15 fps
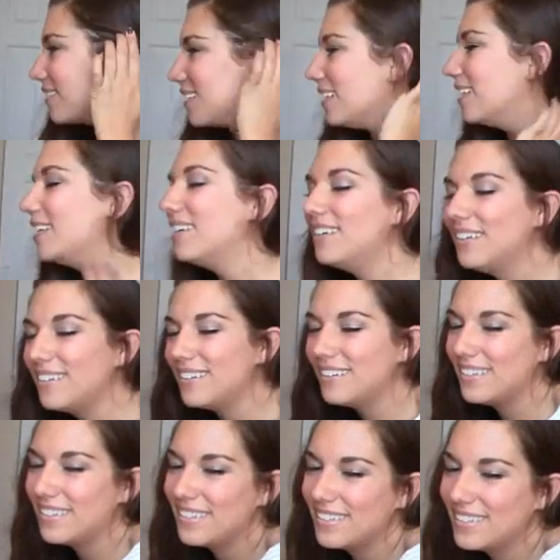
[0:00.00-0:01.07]
it.
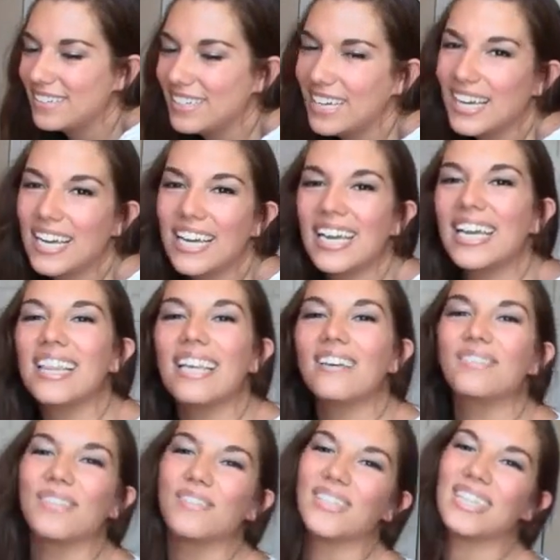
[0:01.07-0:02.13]
he
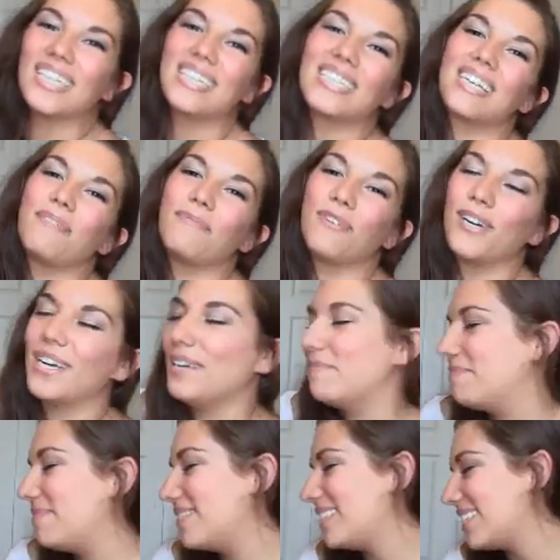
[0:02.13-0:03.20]
loves it when things come for
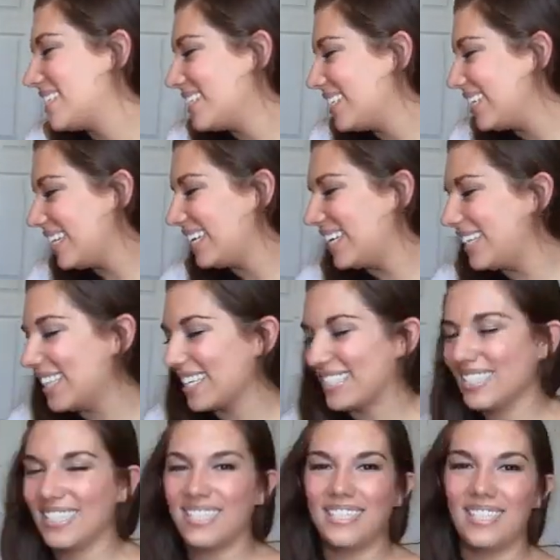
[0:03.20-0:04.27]
him. He
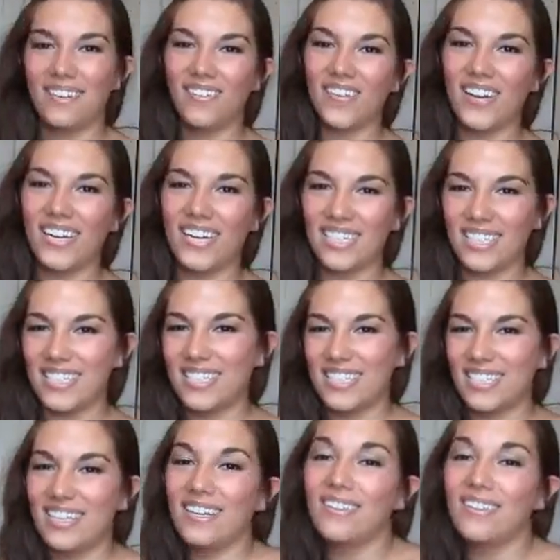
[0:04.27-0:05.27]
thinks it's the greatest.